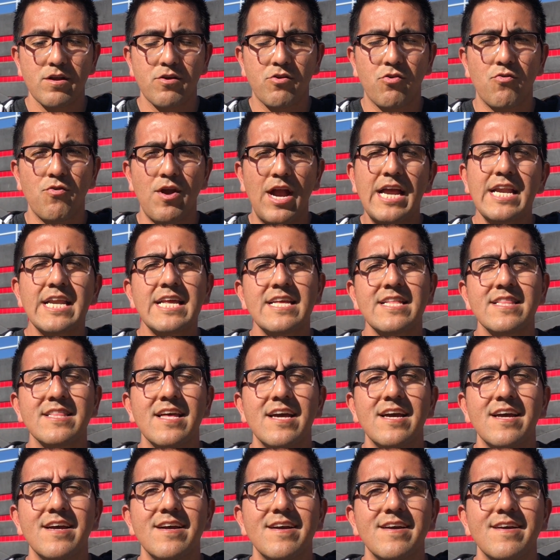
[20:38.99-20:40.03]
creating
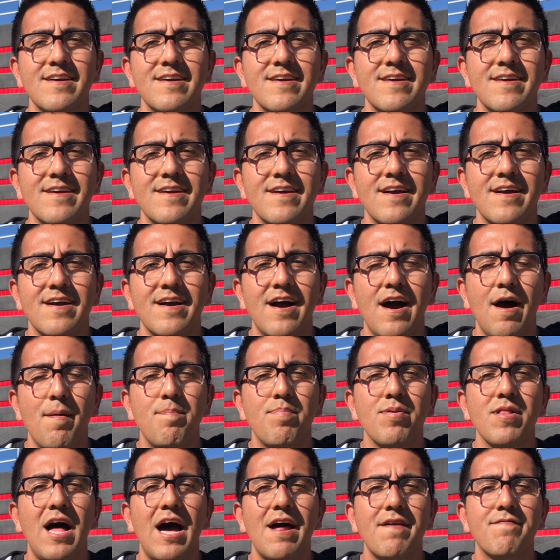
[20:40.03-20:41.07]
a
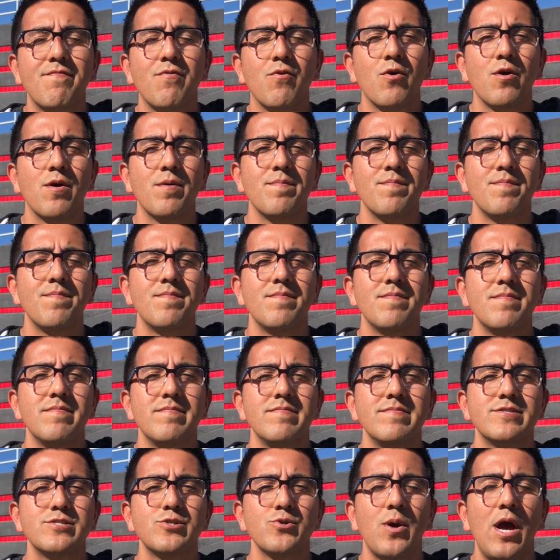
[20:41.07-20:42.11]
platform
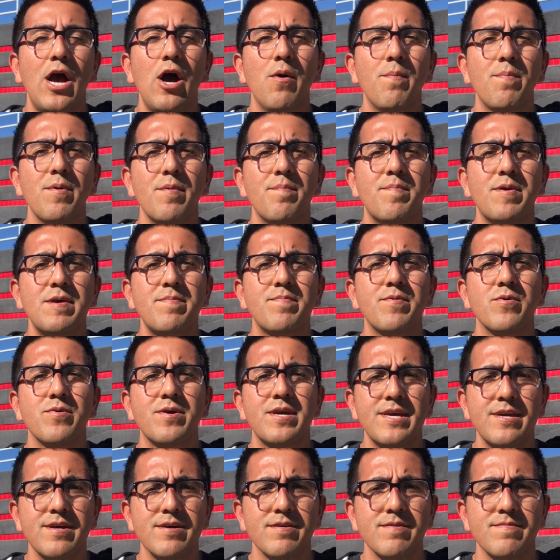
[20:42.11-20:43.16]
to help people
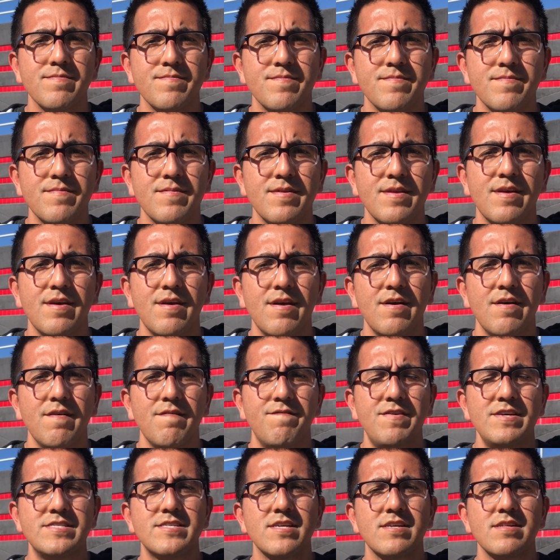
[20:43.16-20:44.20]
heal
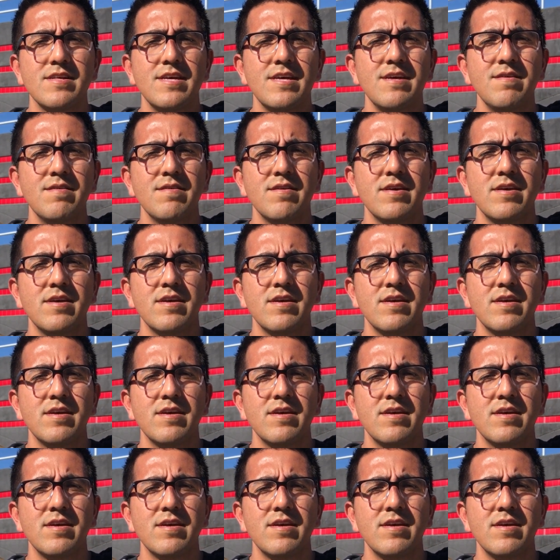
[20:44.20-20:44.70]
physically,